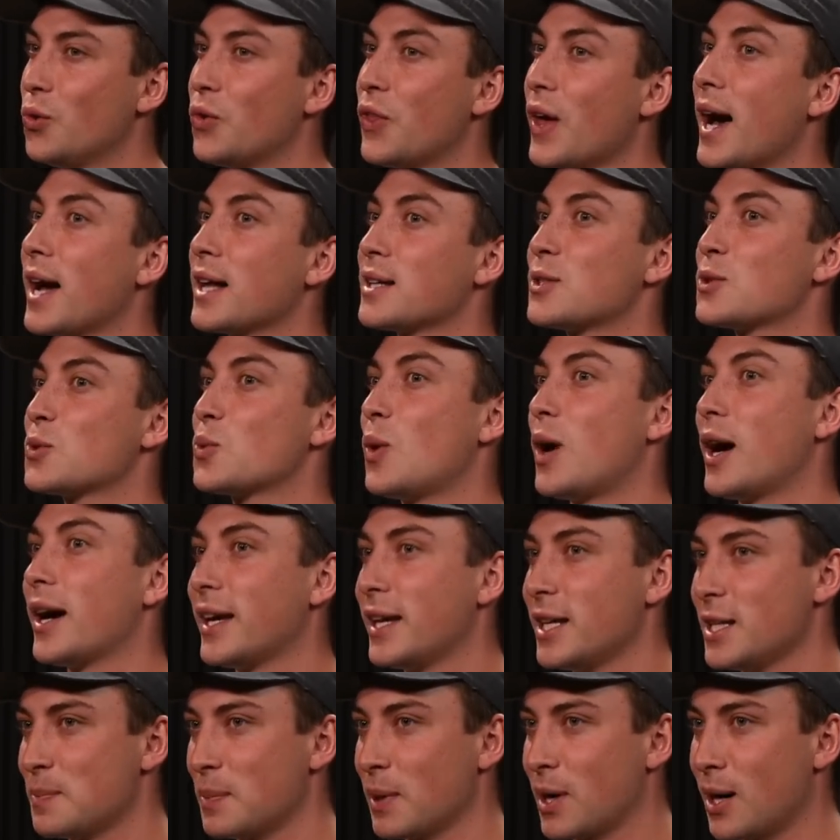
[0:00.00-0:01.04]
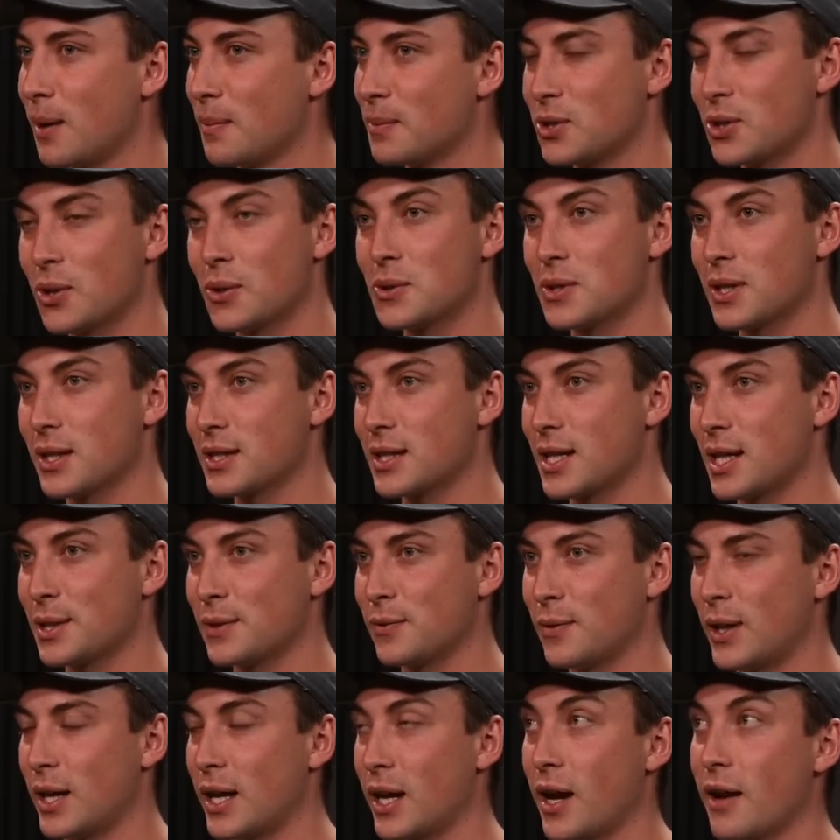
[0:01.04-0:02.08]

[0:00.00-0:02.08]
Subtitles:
that's why he's become so successful.